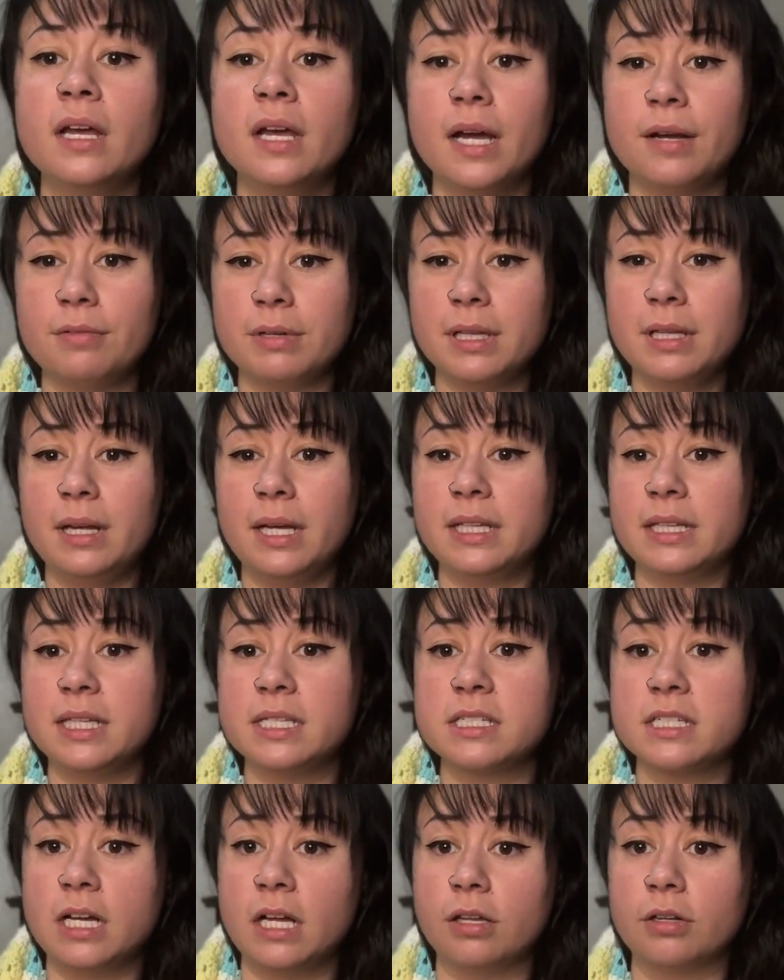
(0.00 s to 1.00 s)
I really like
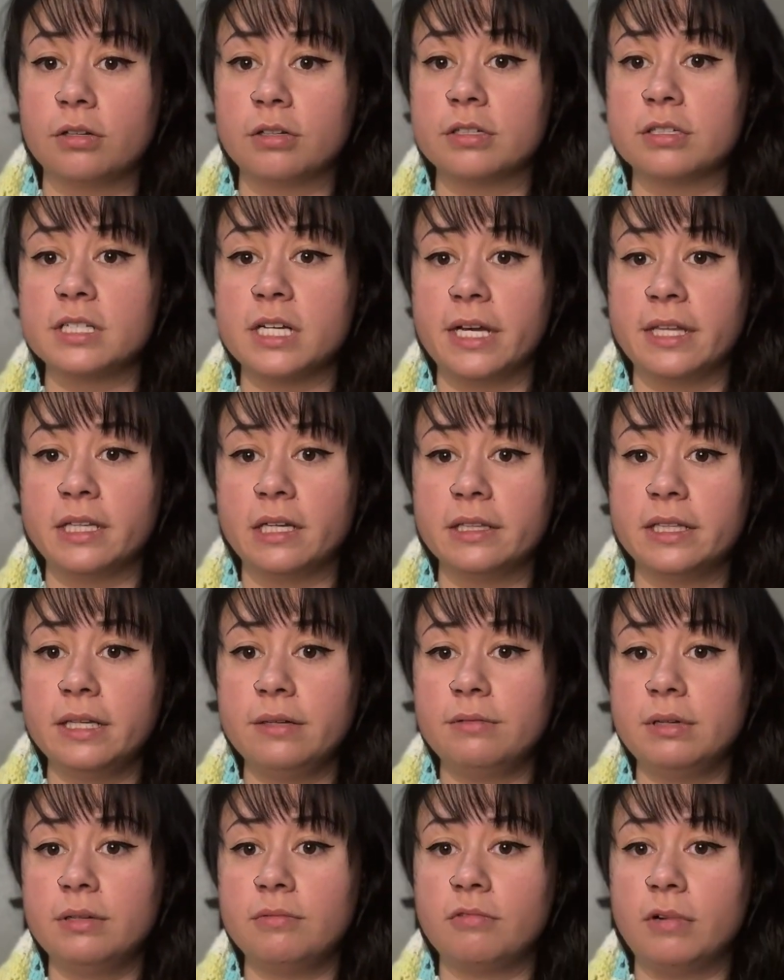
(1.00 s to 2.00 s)
these colors. I thought they
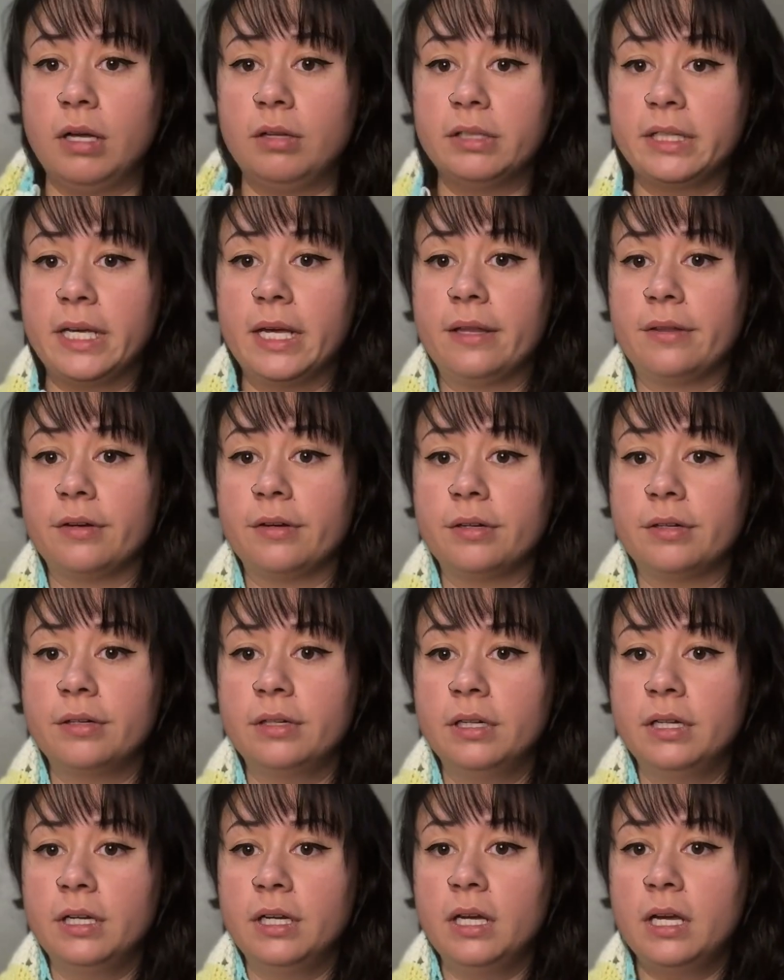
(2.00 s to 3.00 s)
went well together.
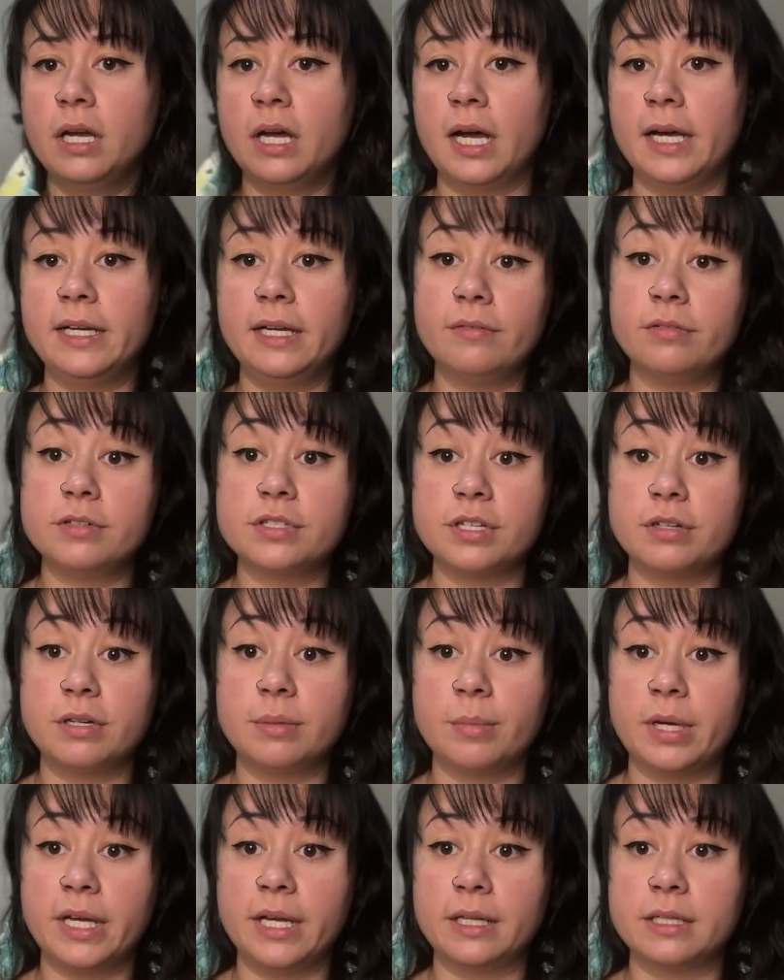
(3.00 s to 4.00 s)
I never sewed in
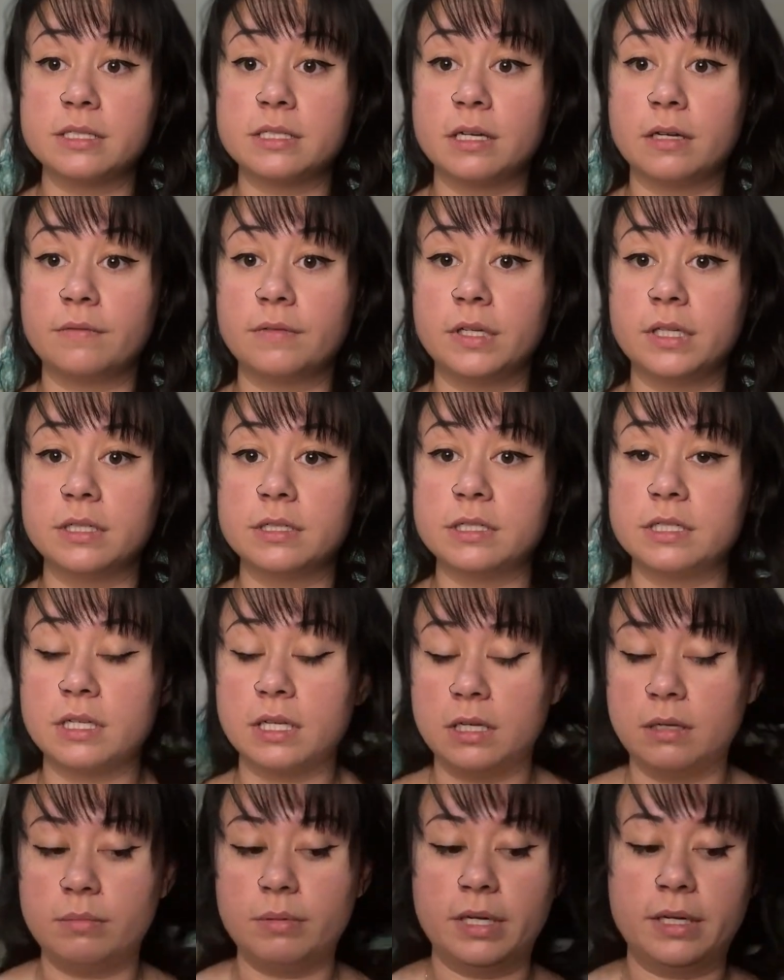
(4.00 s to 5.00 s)
my ends,
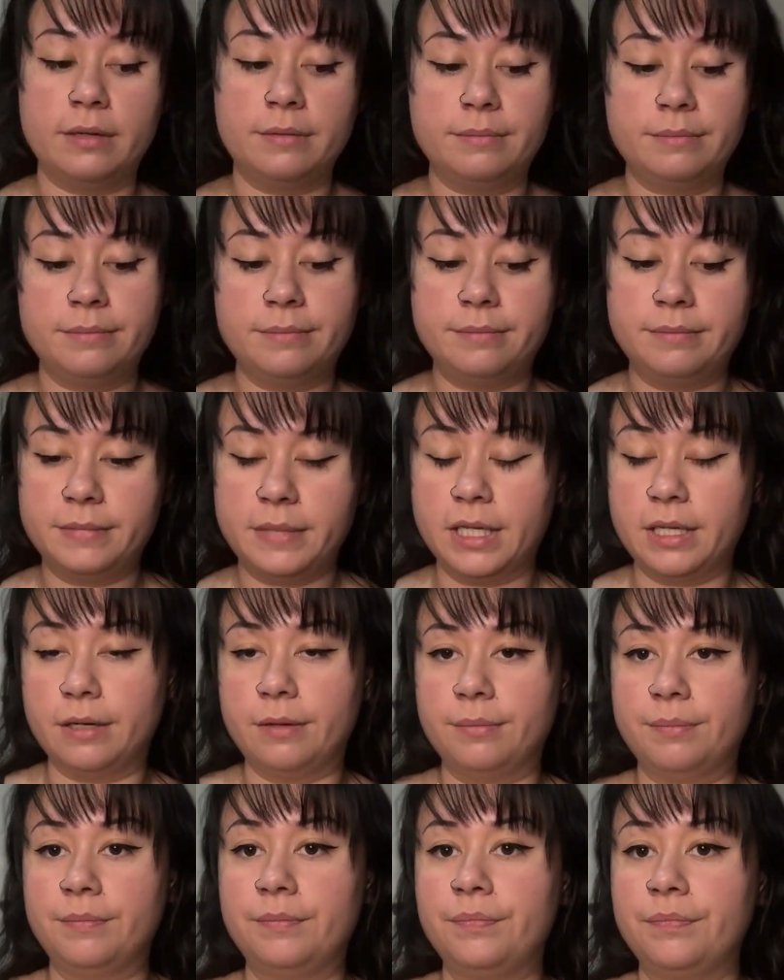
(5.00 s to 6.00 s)
obviously, but, you know,